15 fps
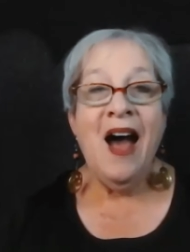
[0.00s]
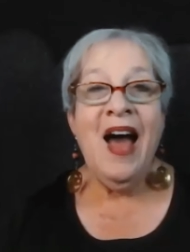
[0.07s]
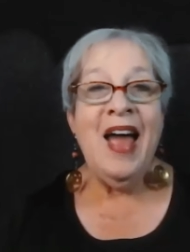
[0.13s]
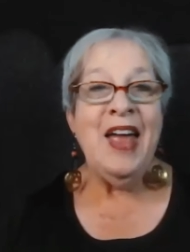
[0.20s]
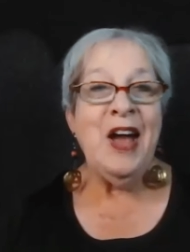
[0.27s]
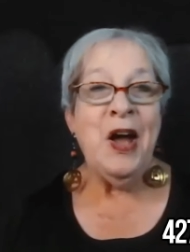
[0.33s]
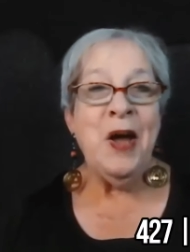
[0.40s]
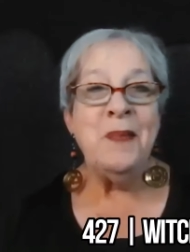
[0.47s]

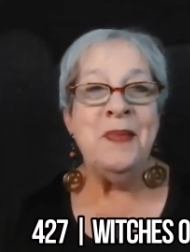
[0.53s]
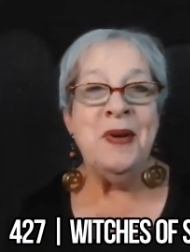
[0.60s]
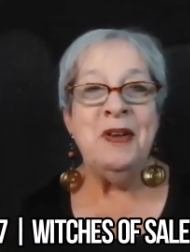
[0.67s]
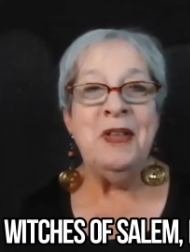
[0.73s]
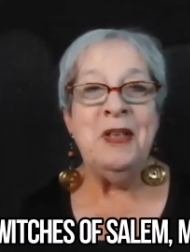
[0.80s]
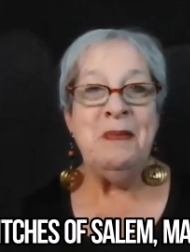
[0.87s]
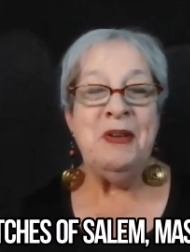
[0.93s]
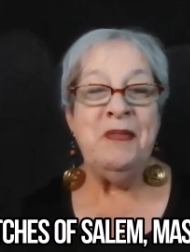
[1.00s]
Hi, I'm
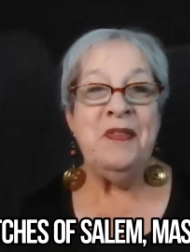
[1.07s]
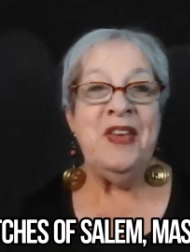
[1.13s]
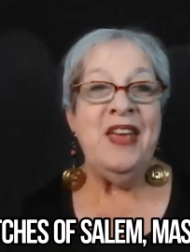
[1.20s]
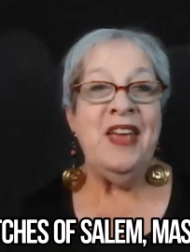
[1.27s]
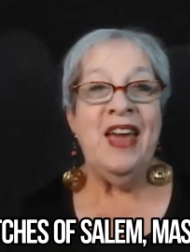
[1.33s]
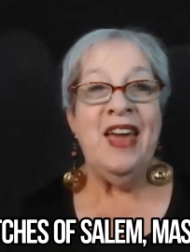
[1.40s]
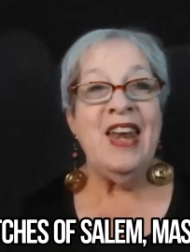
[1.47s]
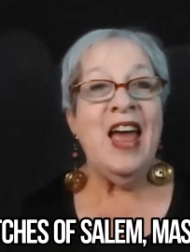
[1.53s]
Marilyn
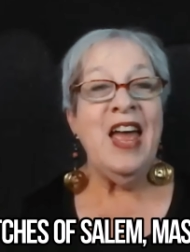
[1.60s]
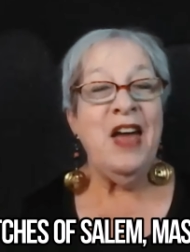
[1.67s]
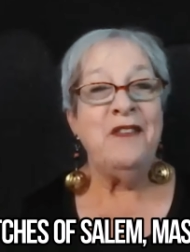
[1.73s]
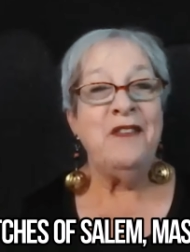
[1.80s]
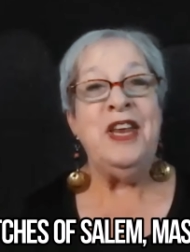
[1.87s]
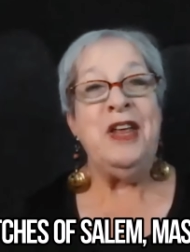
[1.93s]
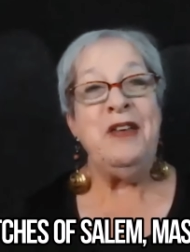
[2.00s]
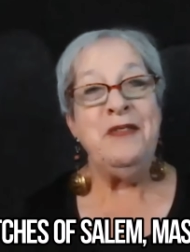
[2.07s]
McPhee, and I
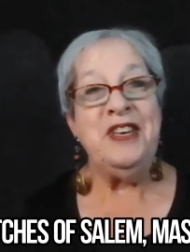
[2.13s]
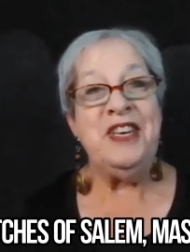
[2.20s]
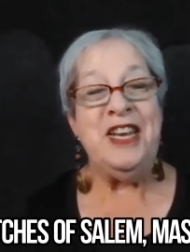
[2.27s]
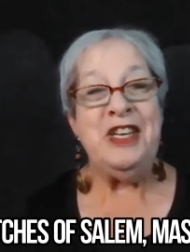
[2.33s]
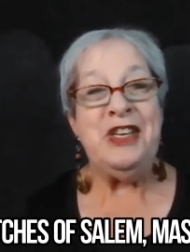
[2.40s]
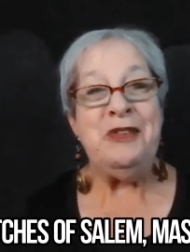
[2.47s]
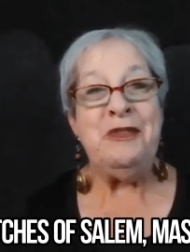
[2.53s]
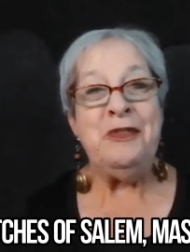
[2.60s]
have an
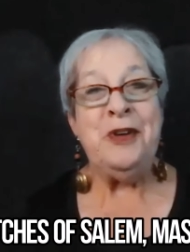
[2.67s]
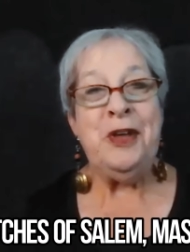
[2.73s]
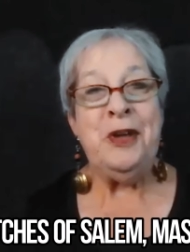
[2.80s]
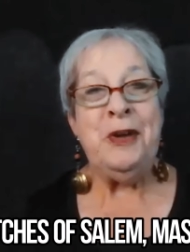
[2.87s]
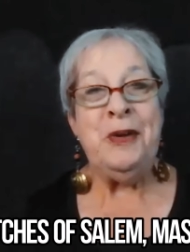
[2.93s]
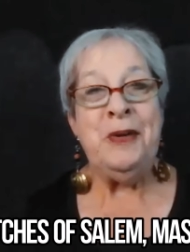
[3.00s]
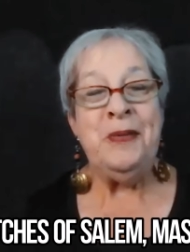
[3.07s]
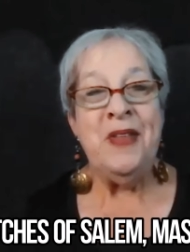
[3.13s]
invitation for
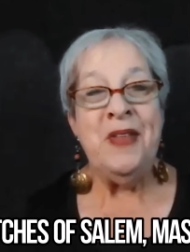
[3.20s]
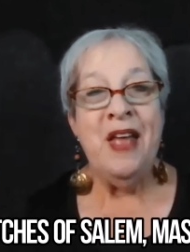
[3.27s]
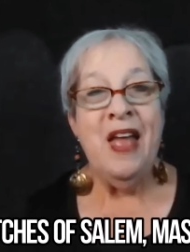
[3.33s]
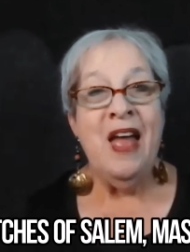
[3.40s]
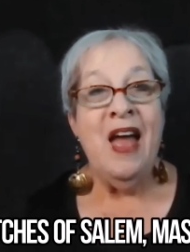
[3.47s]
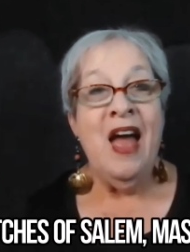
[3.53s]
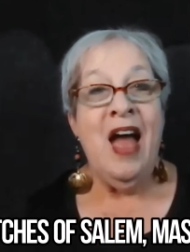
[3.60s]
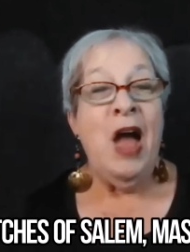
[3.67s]
you.
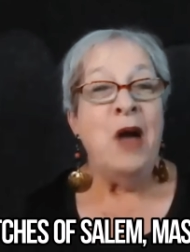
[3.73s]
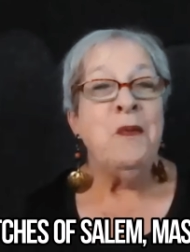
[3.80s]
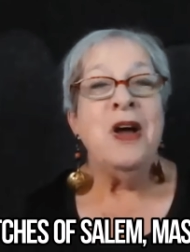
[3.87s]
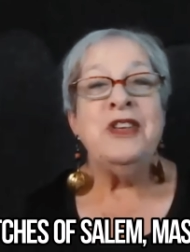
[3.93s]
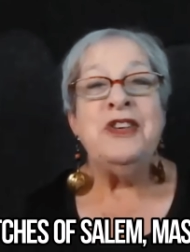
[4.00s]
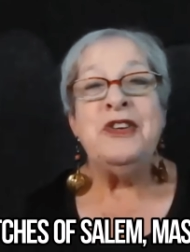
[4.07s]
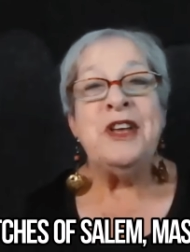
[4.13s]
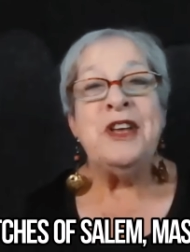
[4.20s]
I
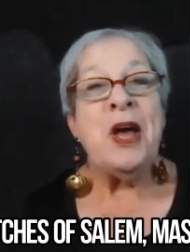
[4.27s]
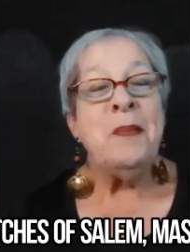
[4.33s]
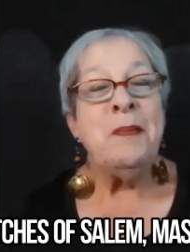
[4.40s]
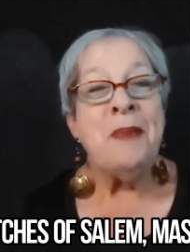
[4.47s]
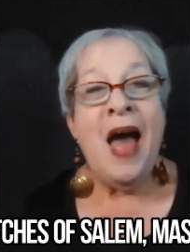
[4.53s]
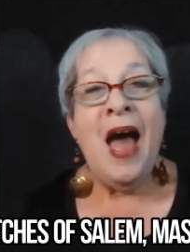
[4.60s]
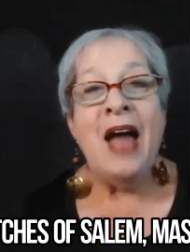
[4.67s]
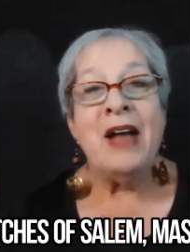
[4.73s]
want you to come
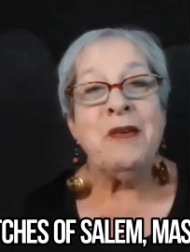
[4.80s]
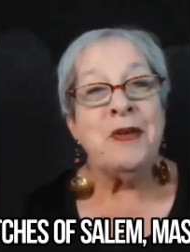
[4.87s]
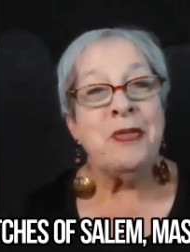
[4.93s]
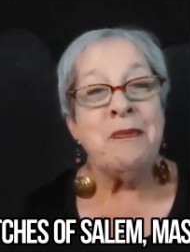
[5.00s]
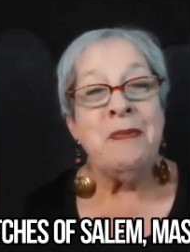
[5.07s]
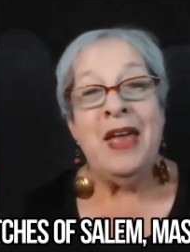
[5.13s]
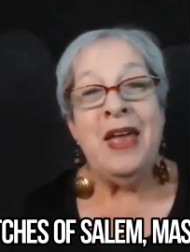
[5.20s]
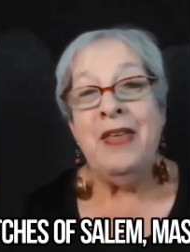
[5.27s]
back with
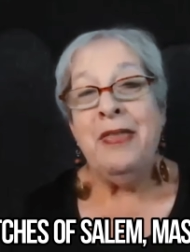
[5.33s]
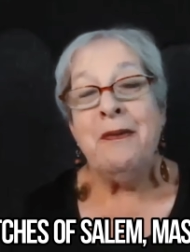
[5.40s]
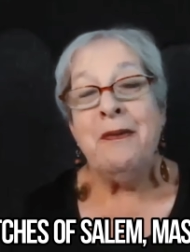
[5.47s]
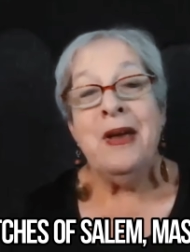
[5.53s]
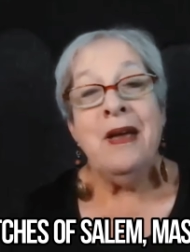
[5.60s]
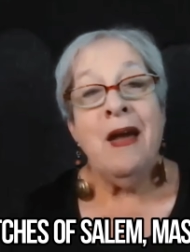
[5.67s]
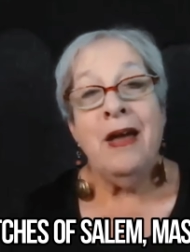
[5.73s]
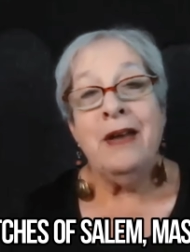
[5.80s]
me
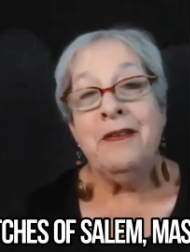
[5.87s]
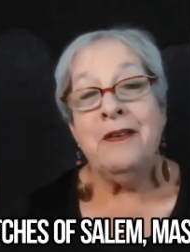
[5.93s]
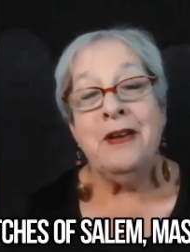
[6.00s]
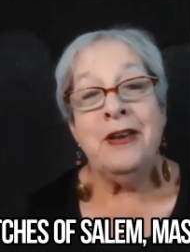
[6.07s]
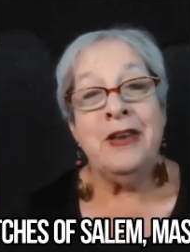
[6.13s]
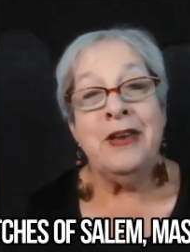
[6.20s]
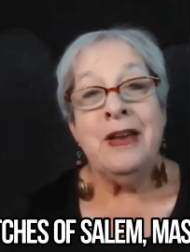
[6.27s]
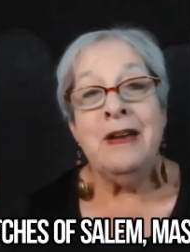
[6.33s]

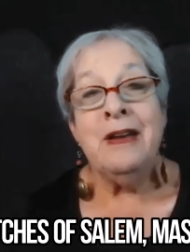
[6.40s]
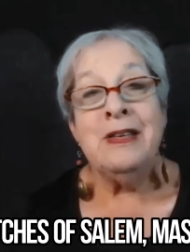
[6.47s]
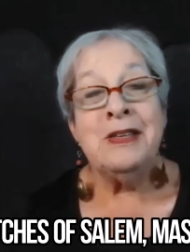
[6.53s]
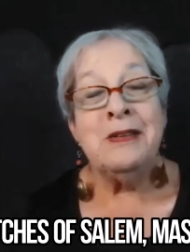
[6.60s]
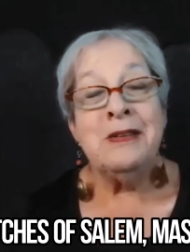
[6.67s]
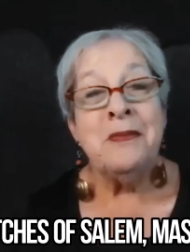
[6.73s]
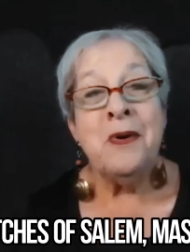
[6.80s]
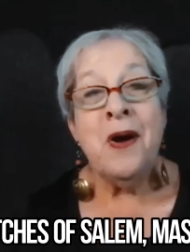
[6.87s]
300 years
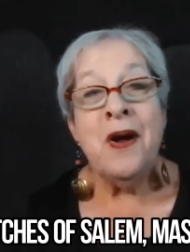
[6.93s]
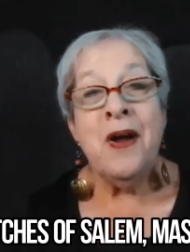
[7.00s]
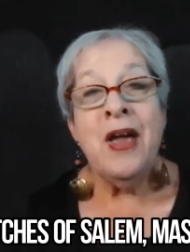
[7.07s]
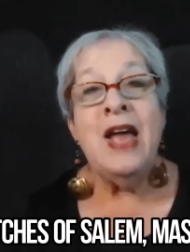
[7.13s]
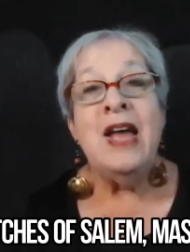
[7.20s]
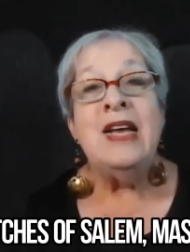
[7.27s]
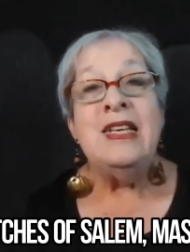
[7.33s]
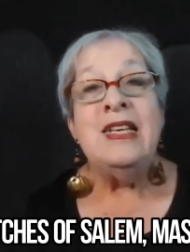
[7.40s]
or more,
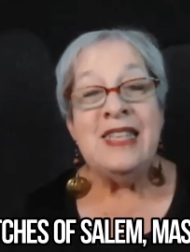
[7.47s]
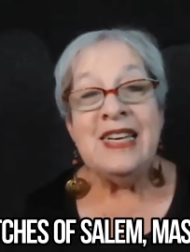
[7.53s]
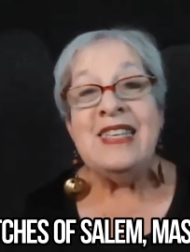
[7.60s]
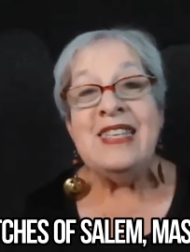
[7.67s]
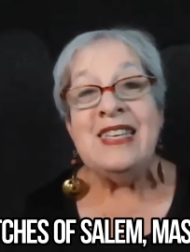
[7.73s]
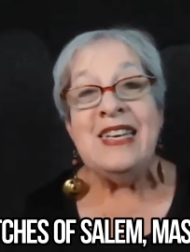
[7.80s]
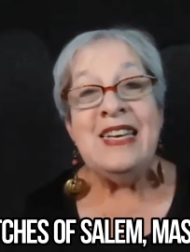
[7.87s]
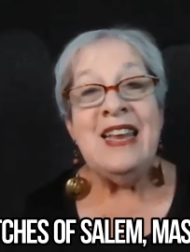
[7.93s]

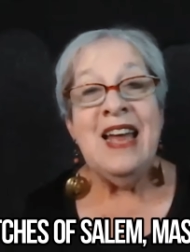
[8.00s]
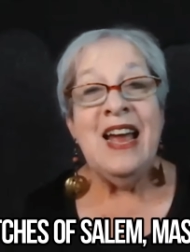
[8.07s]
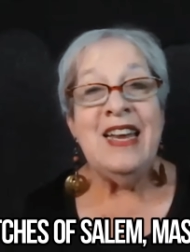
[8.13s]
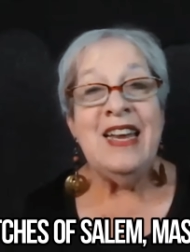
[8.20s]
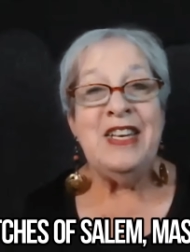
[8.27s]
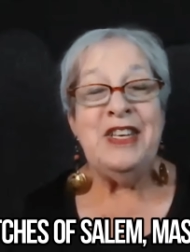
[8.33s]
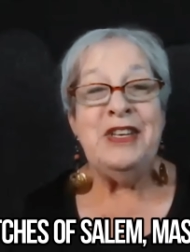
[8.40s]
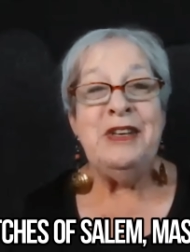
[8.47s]

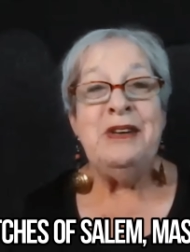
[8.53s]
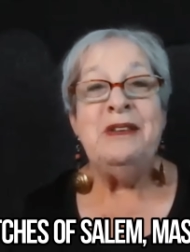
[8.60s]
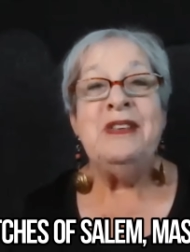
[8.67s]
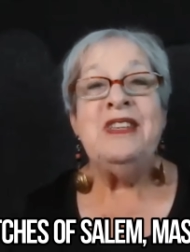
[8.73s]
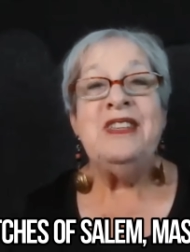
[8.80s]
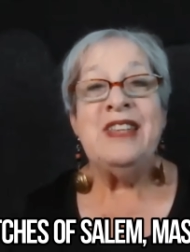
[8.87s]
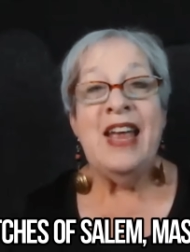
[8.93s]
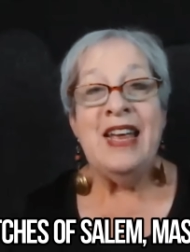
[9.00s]
1692,
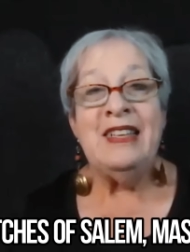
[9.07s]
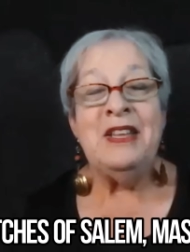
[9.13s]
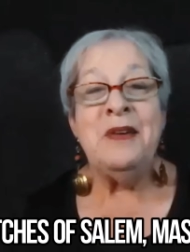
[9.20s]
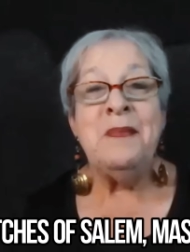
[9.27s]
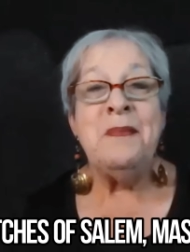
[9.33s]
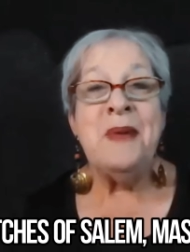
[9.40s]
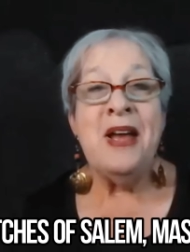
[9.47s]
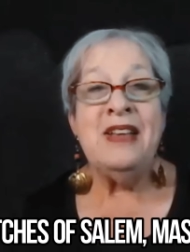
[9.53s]

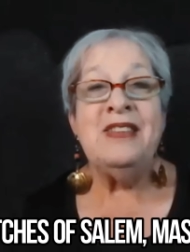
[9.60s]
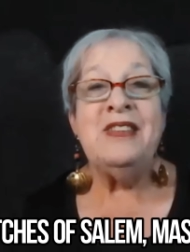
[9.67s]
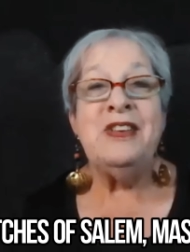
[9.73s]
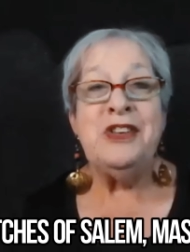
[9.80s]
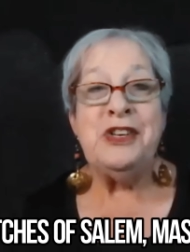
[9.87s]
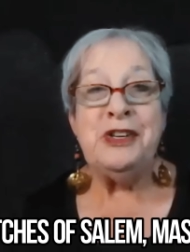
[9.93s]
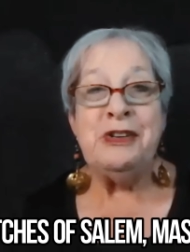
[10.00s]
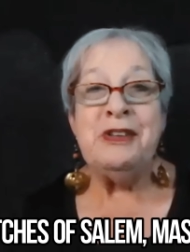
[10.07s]
Salem,
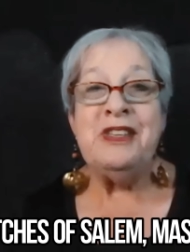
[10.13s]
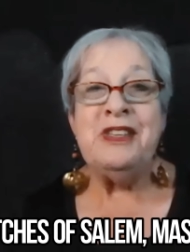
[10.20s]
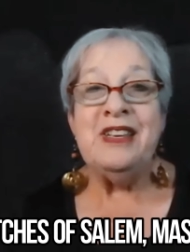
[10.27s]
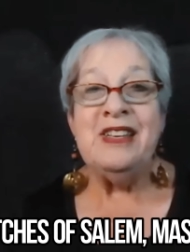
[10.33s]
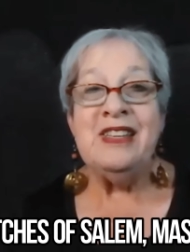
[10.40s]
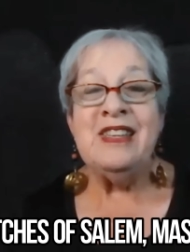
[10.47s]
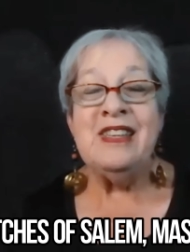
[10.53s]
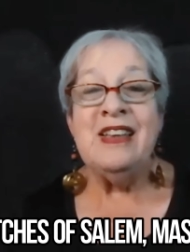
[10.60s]

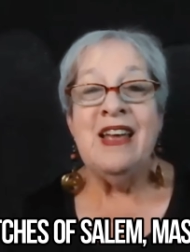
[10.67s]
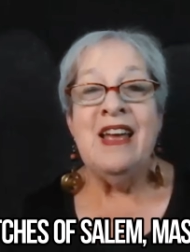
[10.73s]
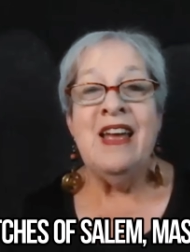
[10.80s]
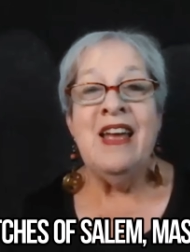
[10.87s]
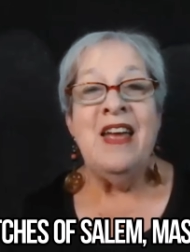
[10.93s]
Massachusetts.